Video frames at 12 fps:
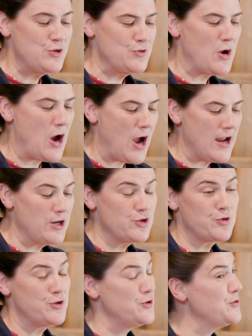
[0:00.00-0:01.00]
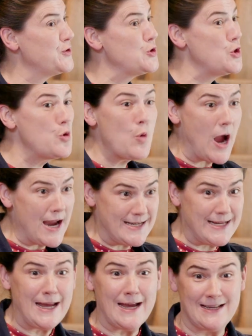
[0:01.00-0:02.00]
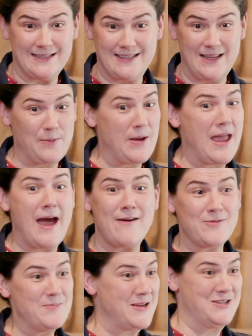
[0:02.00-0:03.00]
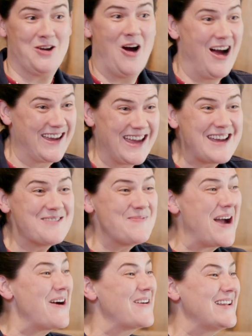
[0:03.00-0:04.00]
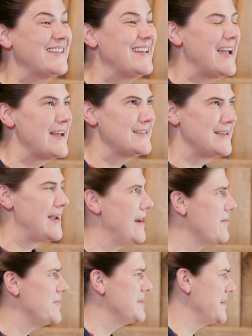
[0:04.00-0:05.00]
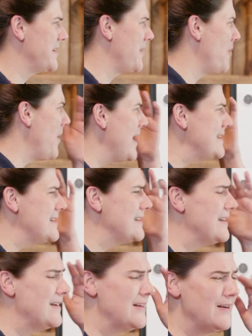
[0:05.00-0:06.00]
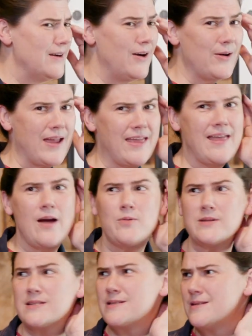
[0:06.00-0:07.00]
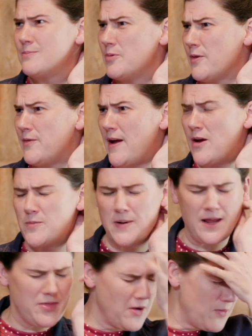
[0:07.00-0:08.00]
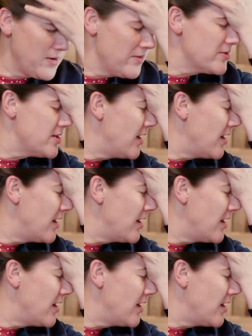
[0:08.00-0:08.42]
Do not introduce new ideas that we haven't been talking about in the essay, and everybody's going to go, what? Okay, that was profound, but I thought we were